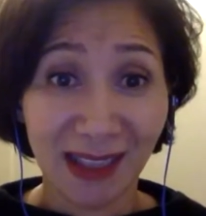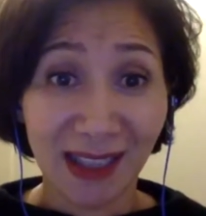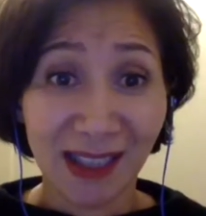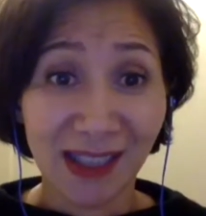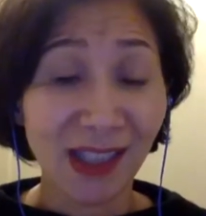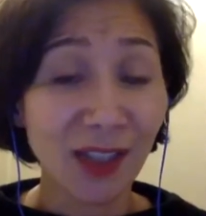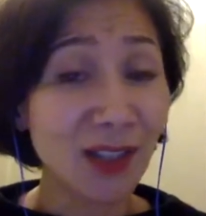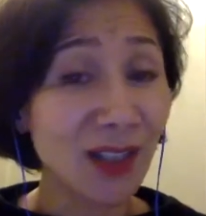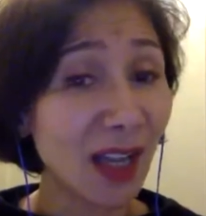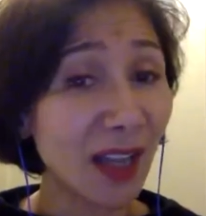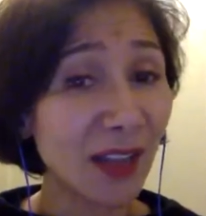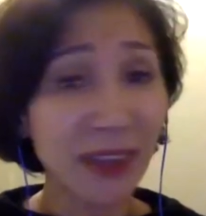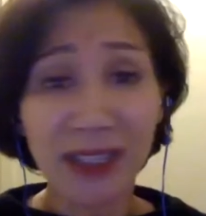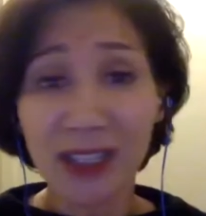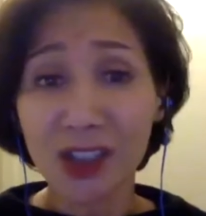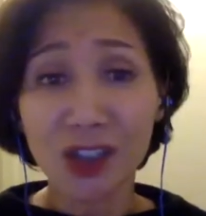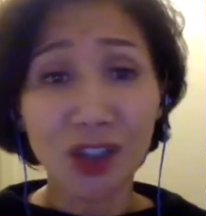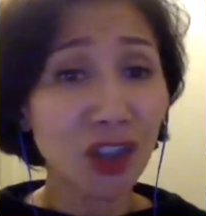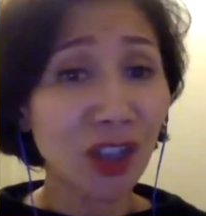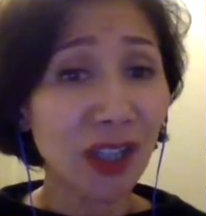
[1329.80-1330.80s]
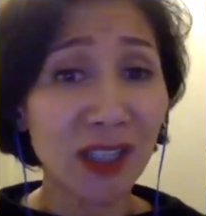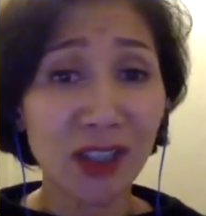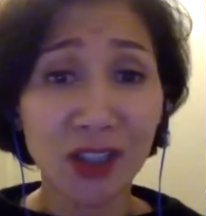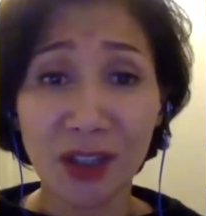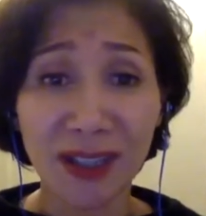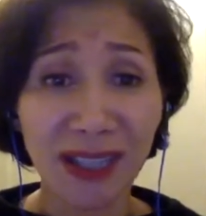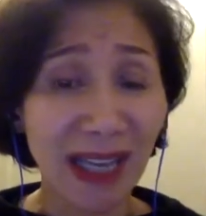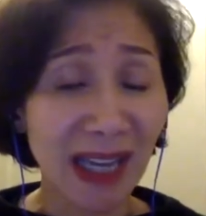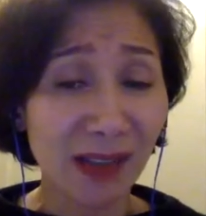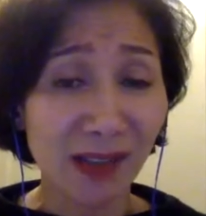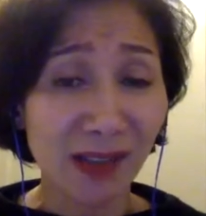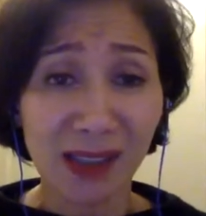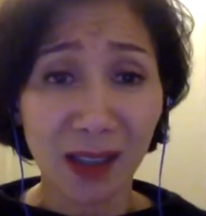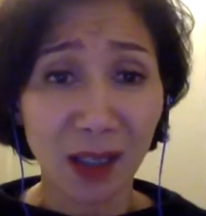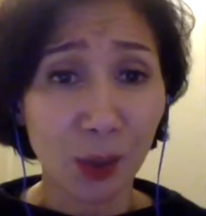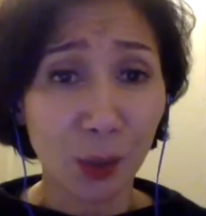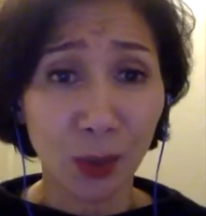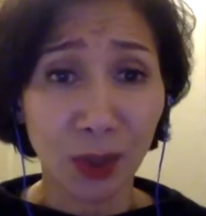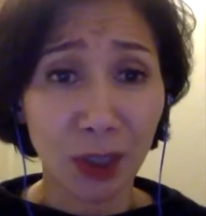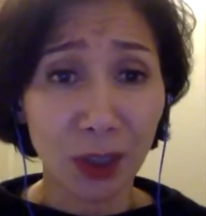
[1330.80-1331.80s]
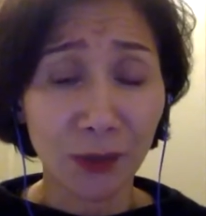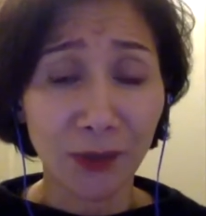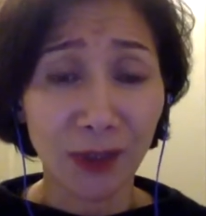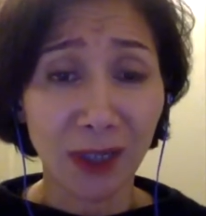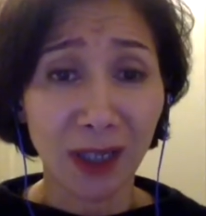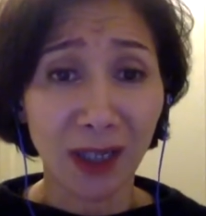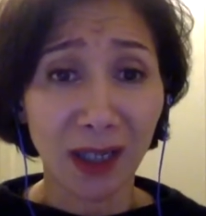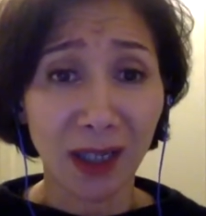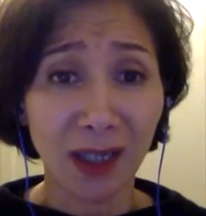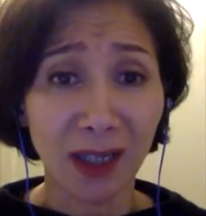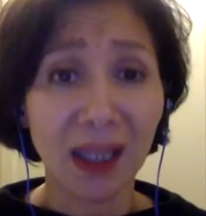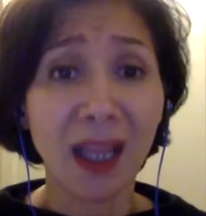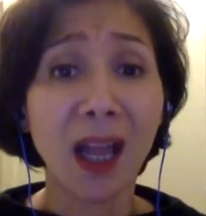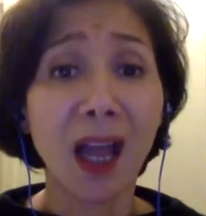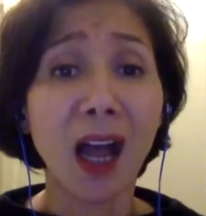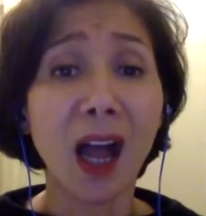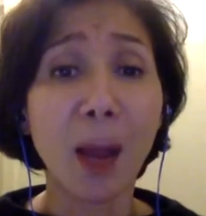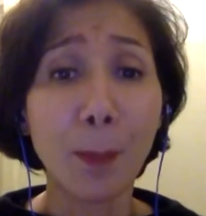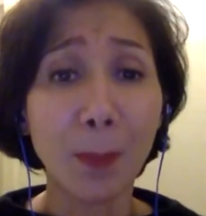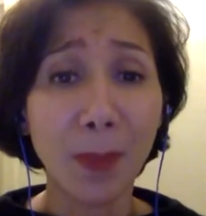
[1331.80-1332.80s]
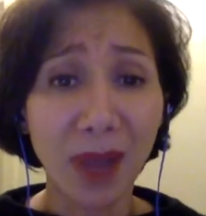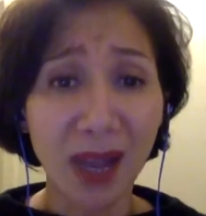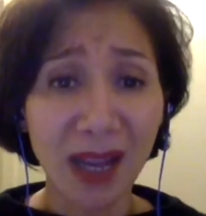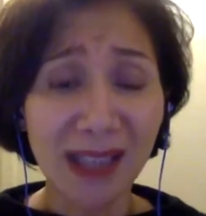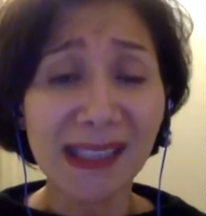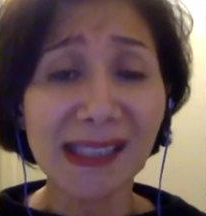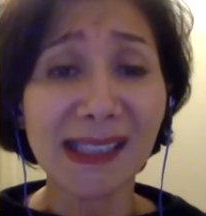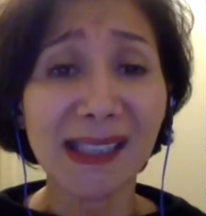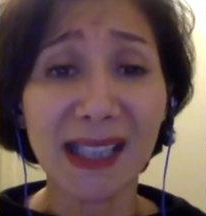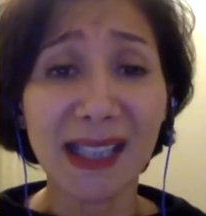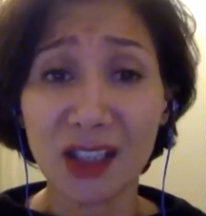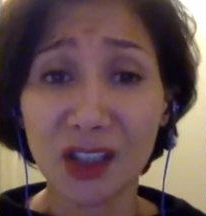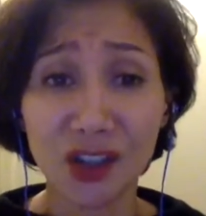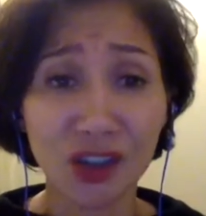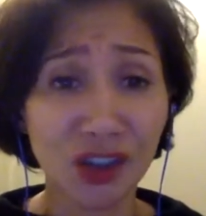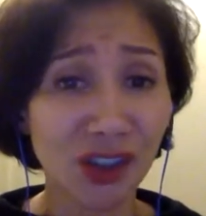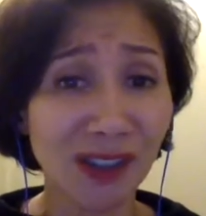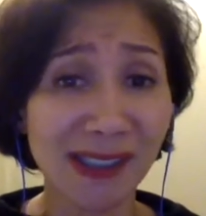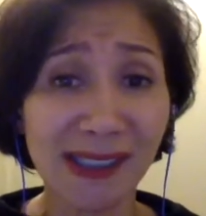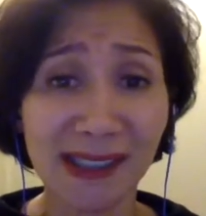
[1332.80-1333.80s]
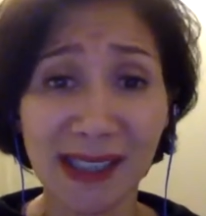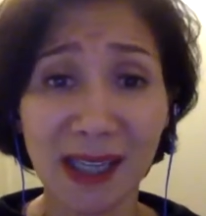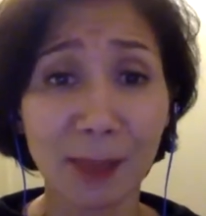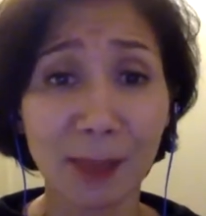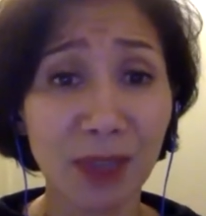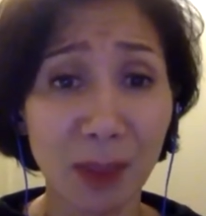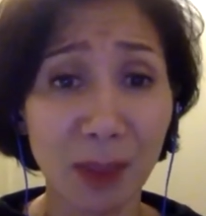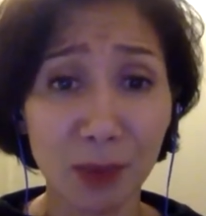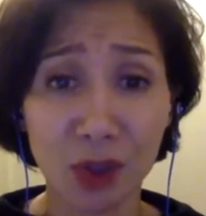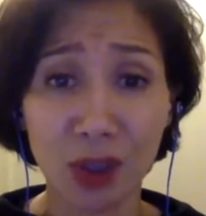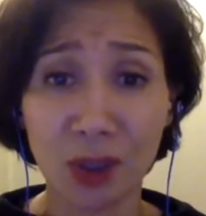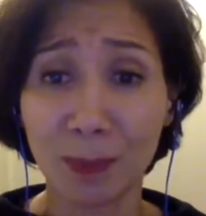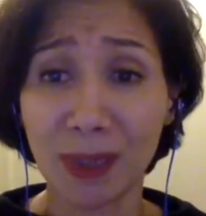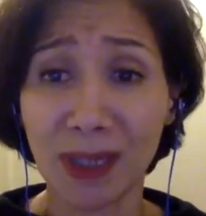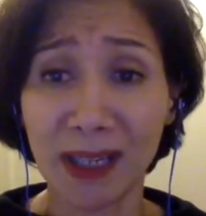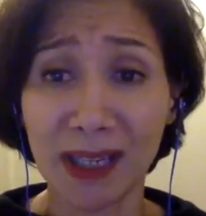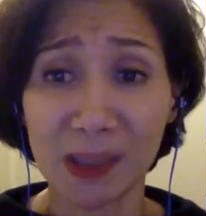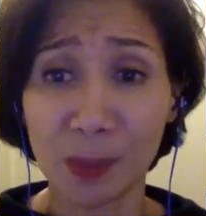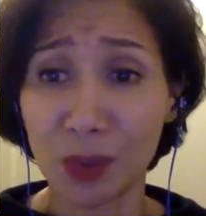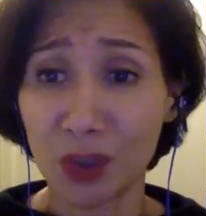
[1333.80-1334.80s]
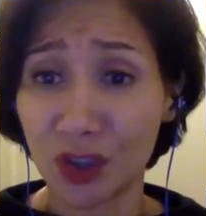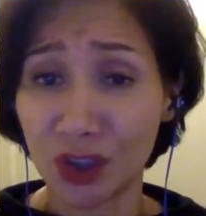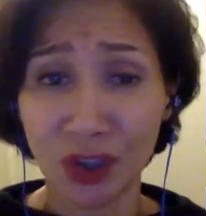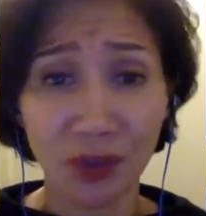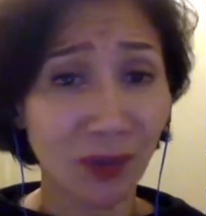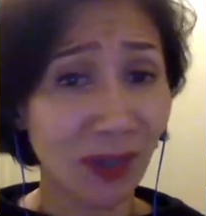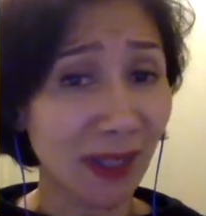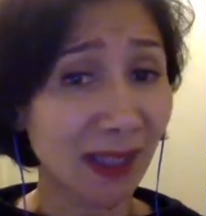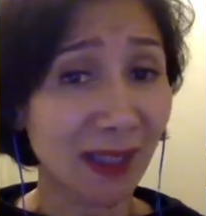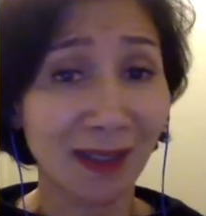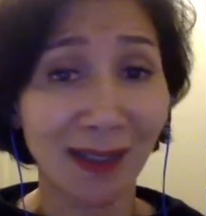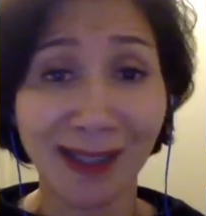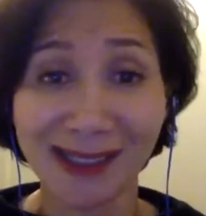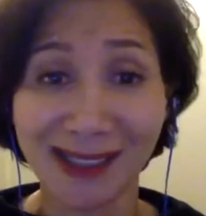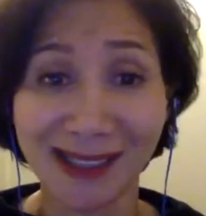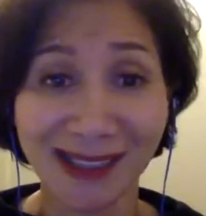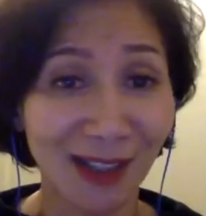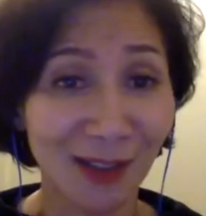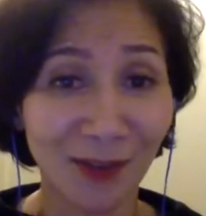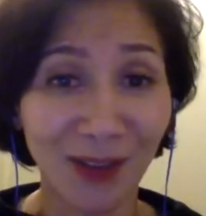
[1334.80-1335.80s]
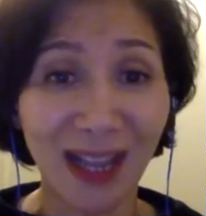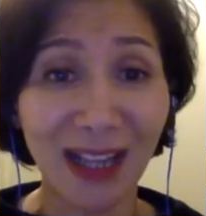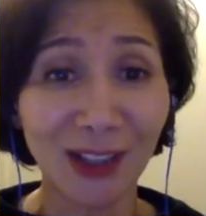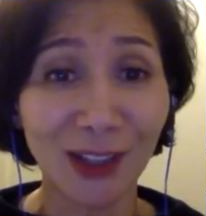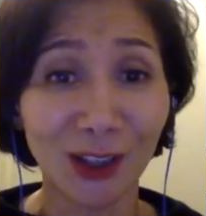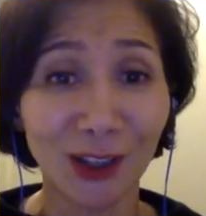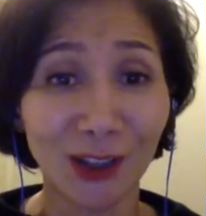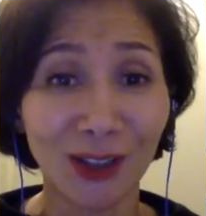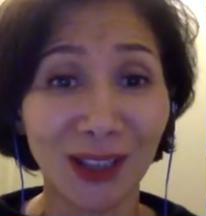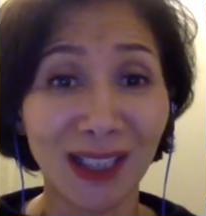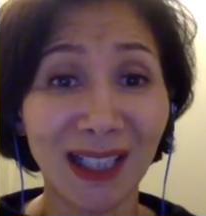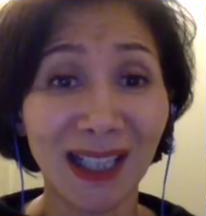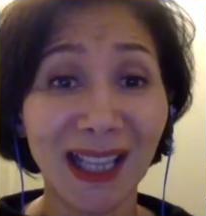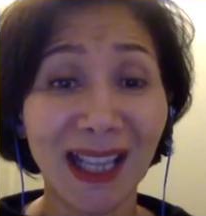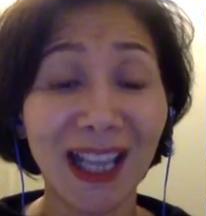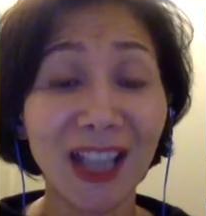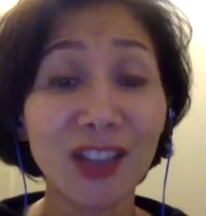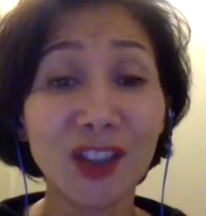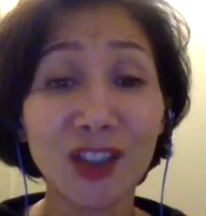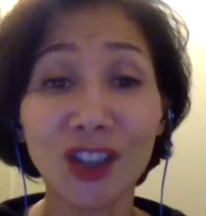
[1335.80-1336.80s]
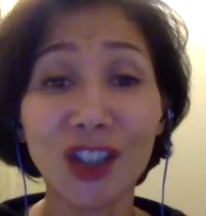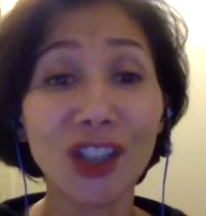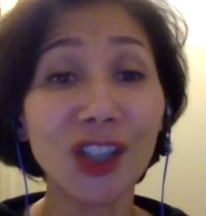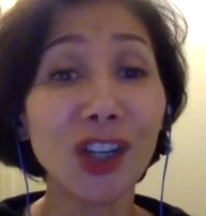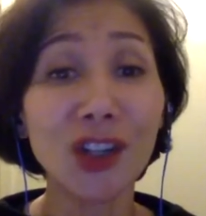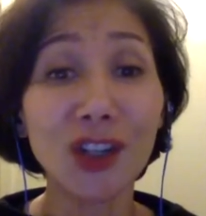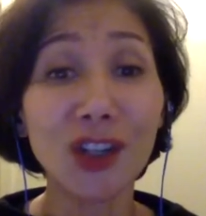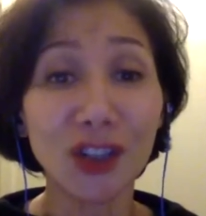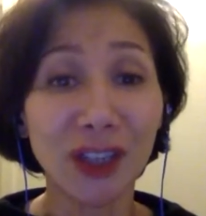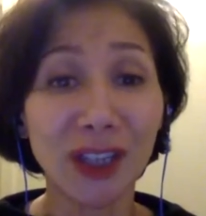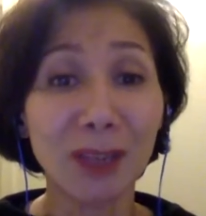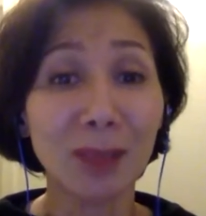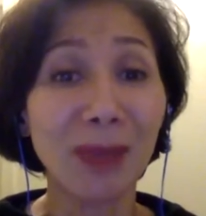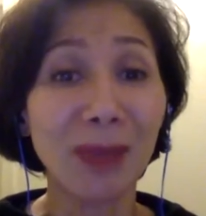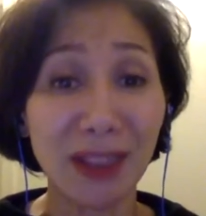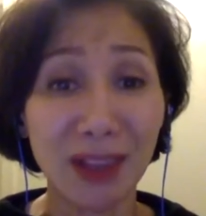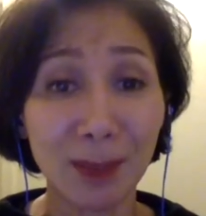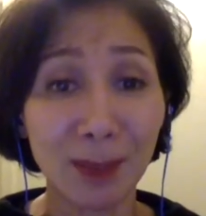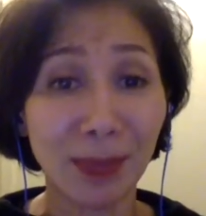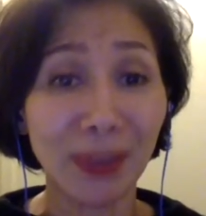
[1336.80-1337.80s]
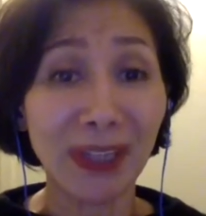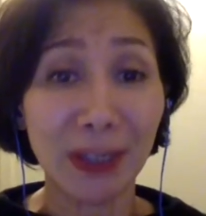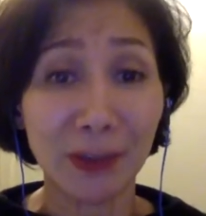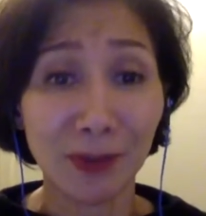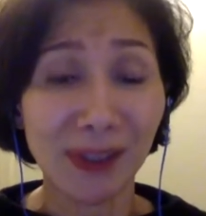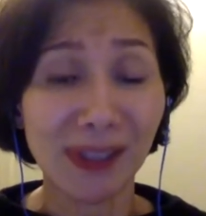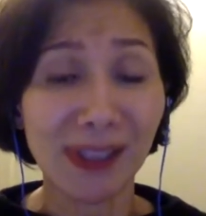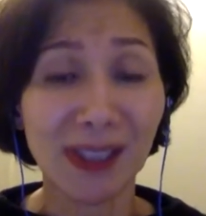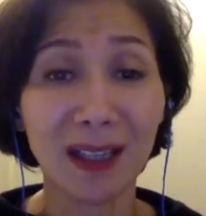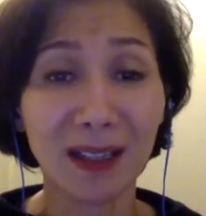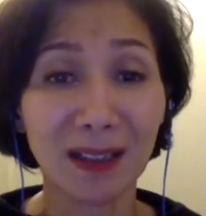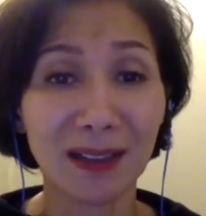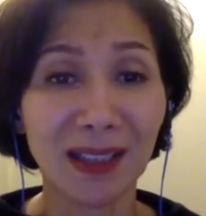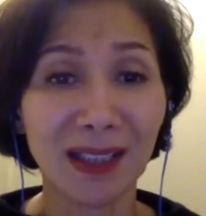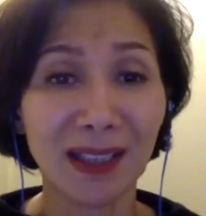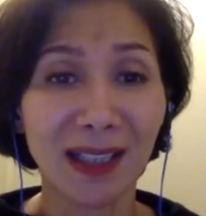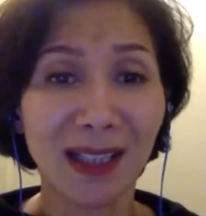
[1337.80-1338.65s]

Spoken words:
So nothing has changed in the outside world for her. Her mindset has just stepped up to the place where she recognizes her value and she knows she can get the big result.